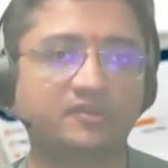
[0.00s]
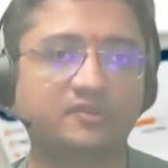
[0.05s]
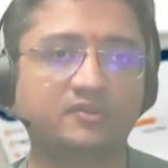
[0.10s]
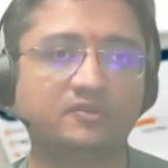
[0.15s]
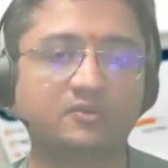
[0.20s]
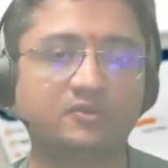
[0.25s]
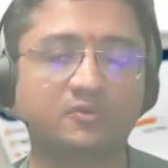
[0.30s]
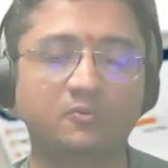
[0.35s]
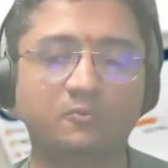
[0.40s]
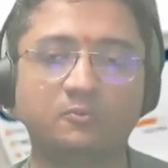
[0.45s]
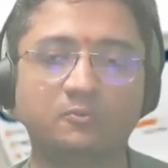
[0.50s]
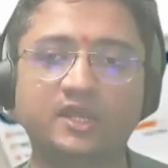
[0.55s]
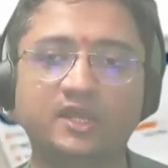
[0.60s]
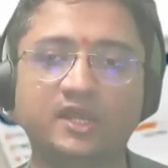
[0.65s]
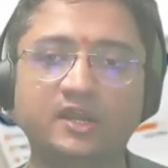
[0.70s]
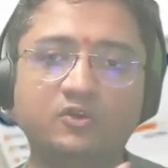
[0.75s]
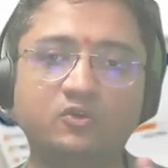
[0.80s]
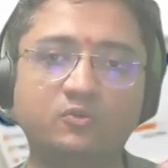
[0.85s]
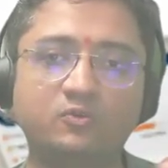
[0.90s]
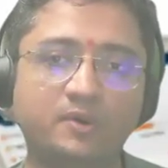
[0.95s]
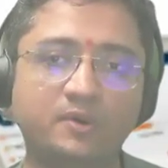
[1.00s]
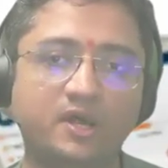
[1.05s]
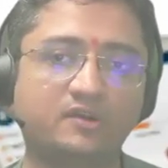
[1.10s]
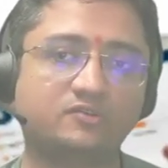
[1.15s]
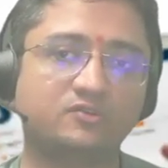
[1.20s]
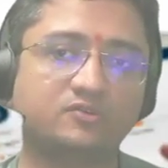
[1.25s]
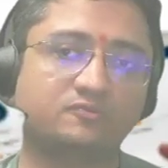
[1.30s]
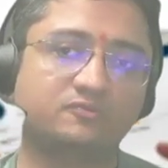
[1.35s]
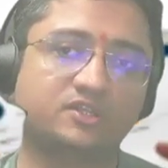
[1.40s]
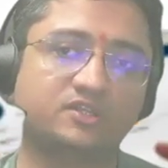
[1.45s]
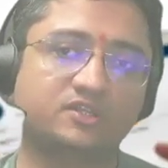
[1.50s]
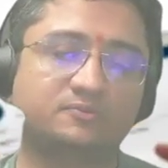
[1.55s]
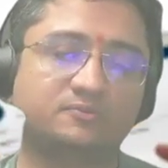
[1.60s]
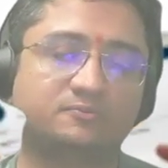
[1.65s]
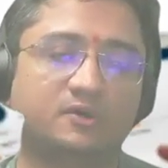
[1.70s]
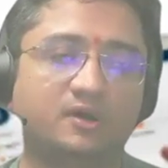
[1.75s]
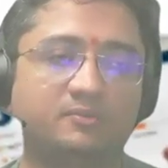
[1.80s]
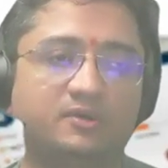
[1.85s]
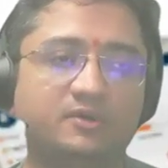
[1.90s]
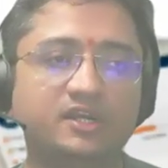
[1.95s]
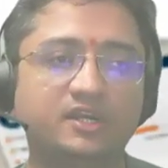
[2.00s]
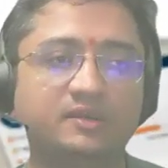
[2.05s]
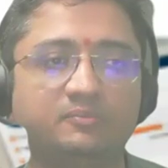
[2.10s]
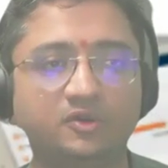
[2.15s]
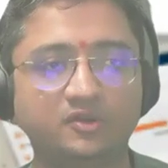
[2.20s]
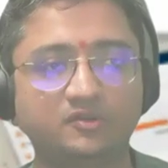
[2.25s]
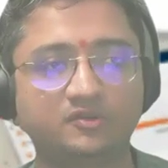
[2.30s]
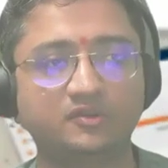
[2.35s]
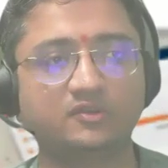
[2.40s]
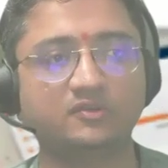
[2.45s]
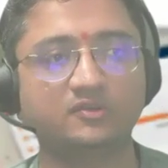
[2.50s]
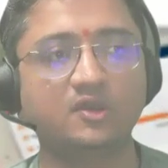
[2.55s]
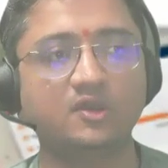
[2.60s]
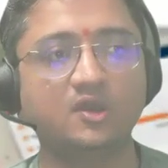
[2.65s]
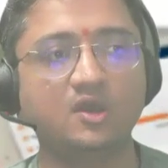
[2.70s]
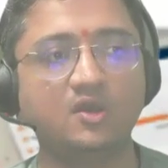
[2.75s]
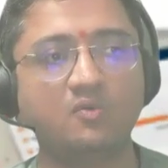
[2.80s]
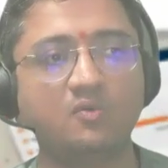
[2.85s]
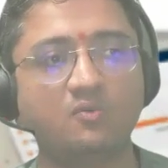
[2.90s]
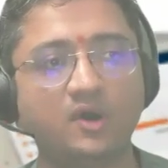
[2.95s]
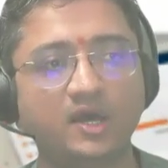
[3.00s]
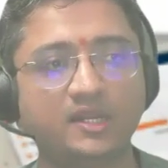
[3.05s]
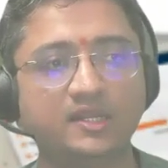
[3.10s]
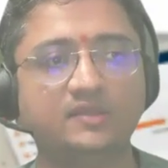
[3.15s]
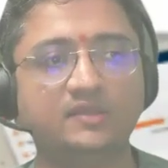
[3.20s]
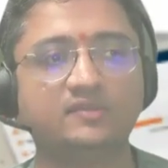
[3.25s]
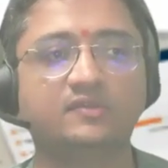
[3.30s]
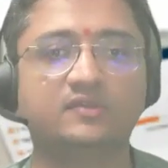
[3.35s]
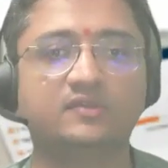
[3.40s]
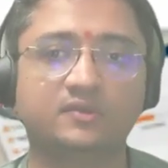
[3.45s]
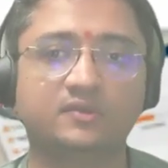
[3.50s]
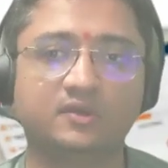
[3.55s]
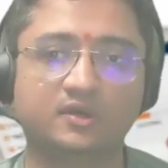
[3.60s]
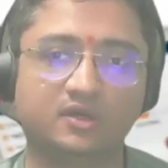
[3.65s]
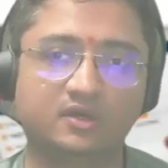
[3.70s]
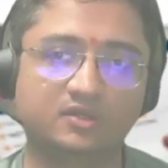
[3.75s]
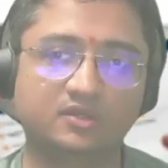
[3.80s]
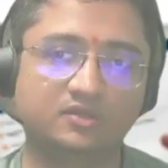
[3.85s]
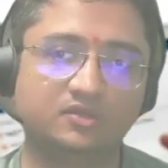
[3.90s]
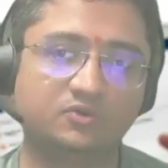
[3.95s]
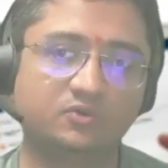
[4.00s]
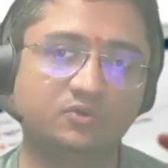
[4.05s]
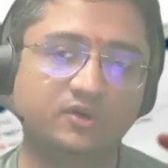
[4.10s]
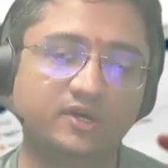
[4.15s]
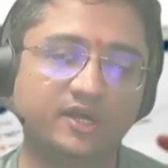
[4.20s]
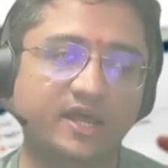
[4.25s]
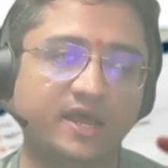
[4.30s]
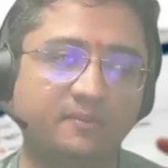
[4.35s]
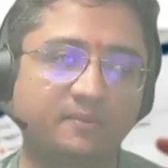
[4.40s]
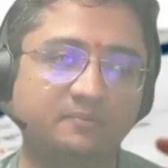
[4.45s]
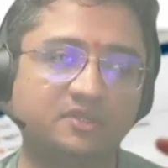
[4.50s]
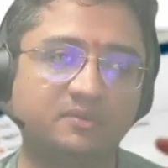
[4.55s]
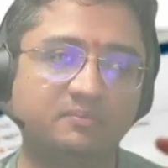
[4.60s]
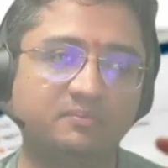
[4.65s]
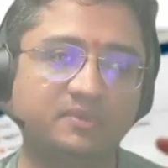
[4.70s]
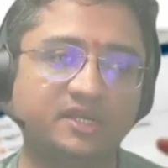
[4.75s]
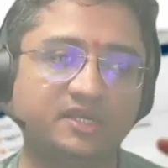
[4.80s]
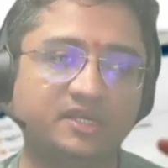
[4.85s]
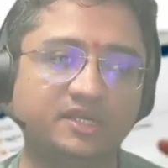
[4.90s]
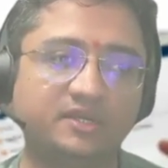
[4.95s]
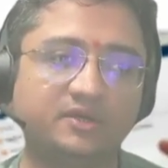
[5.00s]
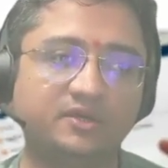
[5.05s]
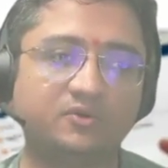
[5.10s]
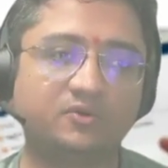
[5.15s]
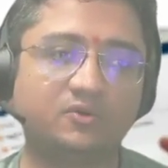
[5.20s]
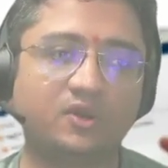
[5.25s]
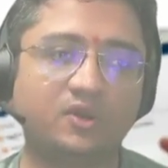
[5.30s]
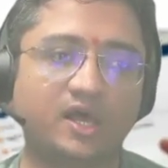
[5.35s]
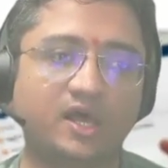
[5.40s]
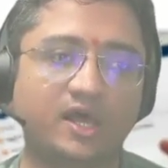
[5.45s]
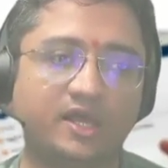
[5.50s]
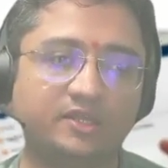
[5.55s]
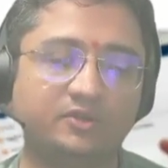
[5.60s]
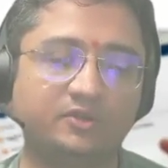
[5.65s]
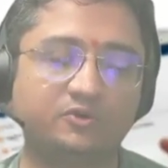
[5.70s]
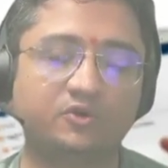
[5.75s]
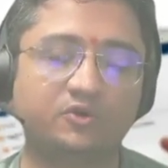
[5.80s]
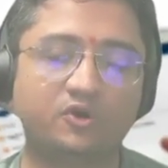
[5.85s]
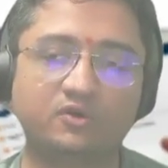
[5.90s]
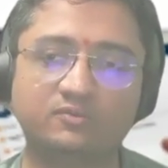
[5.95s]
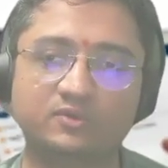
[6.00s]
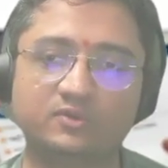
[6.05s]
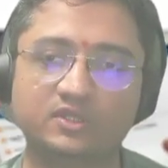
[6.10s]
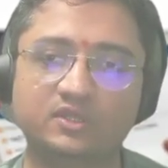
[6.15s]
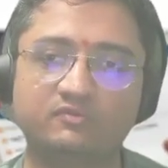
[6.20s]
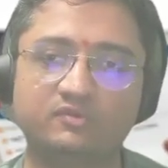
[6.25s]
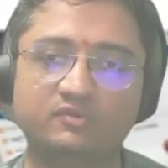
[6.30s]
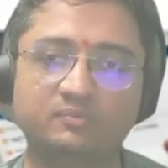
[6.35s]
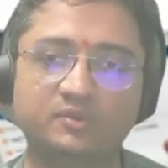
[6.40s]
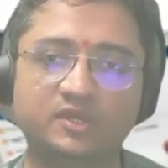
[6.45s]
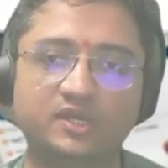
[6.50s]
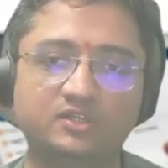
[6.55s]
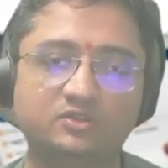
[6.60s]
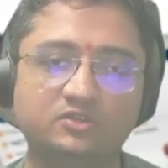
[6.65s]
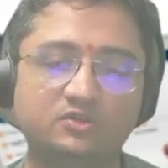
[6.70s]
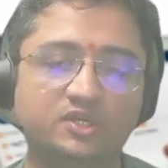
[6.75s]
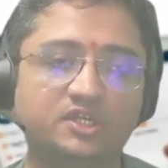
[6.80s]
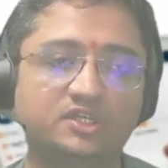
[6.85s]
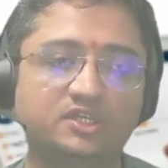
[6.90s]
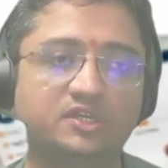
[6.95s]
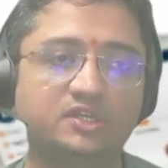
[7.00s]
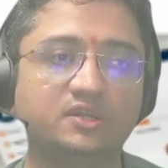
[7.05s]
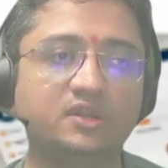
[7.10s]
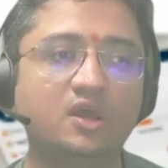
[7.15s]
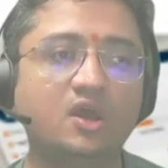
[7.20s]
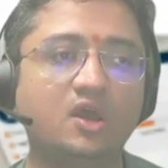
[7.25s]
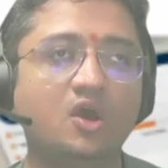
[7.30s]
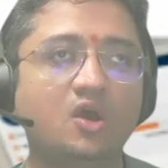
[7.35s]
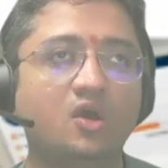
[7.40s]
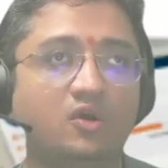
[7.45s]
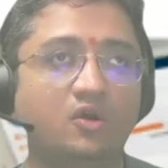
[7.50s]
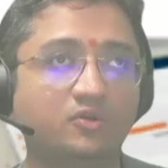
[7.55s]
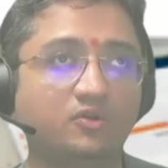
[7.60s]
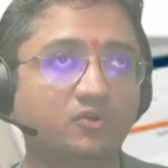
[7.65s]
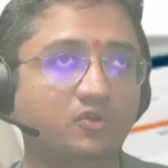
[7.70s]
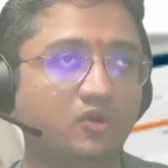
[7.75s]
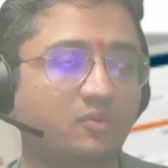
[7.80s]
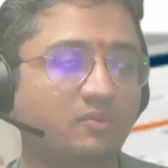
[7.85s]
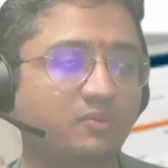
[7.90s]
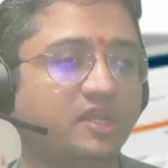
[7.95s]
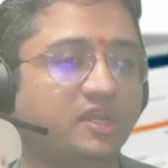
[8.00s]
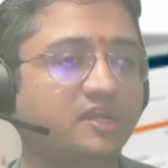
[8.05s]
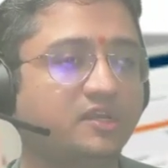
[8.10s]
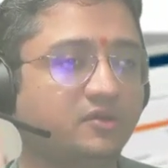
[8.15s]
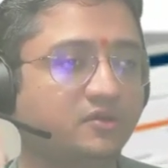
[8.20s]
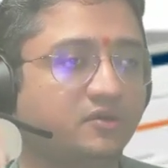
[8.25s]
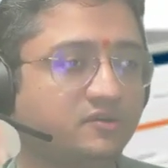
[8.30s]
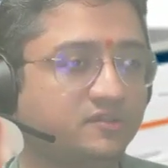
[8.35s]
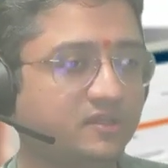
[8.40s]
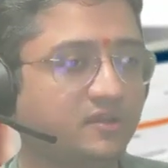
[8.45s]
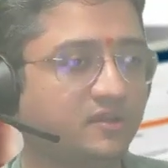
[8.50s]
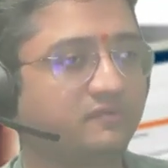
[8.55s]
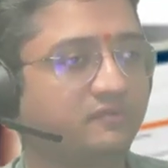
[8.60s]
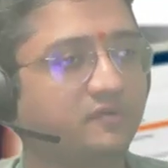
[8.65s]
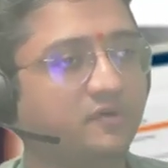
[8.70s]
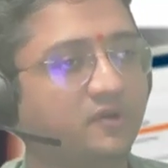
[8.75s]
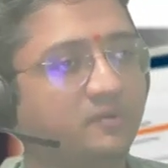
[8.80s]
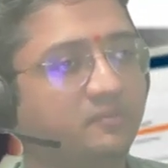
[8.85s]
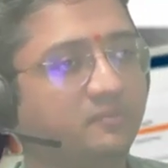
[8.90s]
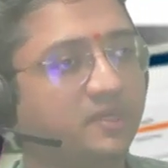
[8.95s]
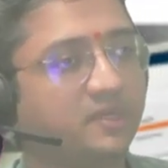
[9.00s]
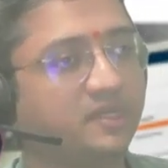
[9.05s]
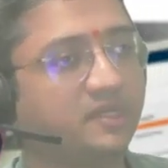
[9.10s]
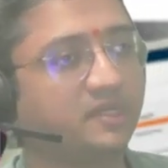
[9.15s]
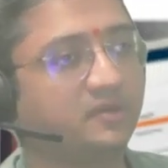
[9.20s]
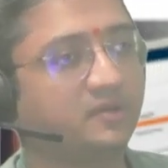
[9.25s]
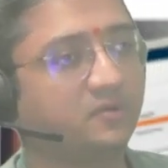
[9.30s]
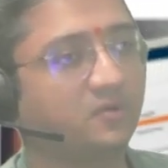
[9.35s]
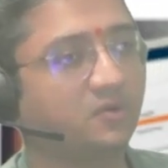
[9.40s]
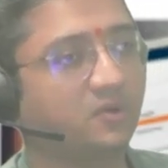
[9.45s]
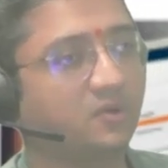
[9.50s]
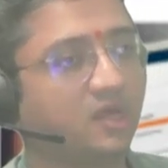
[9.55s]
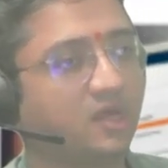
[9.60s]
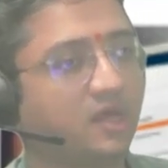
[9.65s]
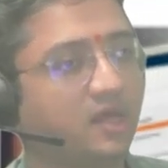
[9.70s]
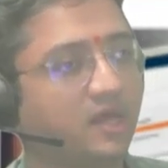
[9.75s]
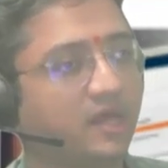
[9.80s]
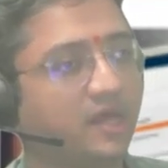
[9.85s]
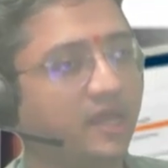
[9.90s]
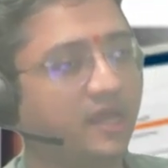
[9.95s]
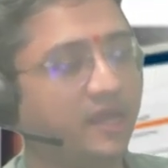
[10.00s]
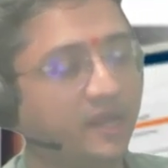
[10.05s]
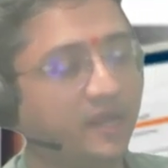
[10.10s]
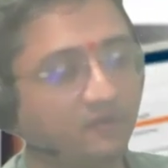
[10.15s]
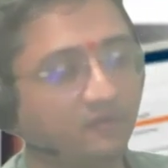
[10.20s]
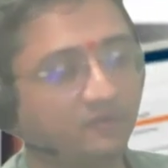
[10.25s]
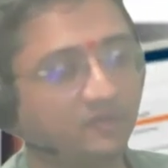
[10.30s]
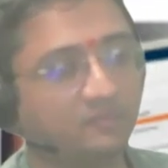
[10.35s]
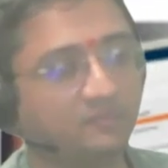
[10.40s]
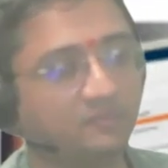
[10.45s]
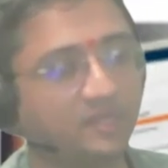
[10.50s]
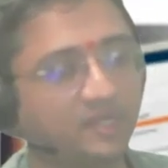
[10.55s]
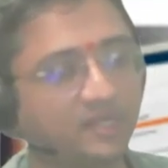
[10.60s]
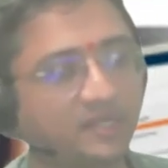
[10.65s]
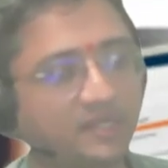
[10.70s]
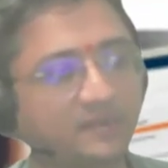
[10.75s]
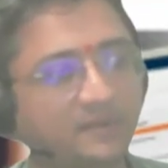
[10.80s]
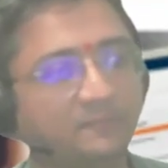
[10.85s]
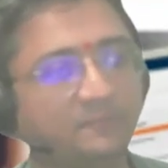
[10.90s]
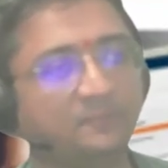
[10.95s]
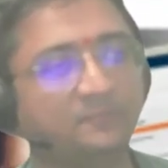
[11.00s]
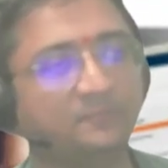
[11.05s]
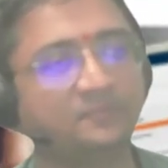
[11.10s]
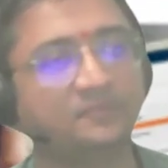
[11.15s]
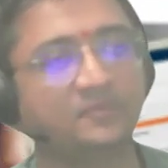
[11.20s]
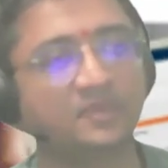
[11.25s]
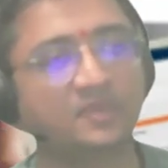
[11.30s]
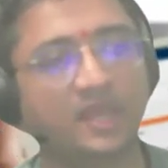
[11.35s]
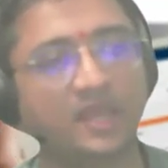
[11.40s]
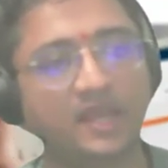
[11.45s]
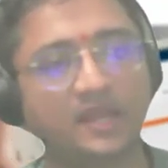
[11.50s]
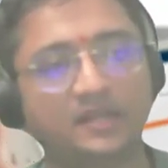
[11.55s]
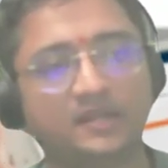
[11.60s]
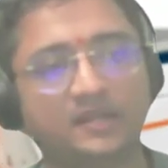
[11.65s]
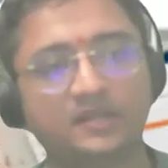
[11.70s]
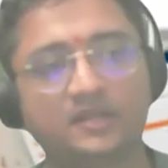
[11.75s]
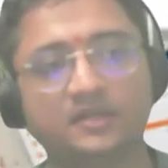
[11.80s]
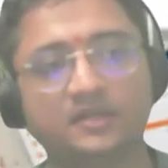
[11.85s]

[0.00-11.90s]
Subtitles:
So there are two parts of this updating process. One is you grab the meeting role, you talk with the VP education, or you nominate yourself for a meeting role ahead of the meeting. And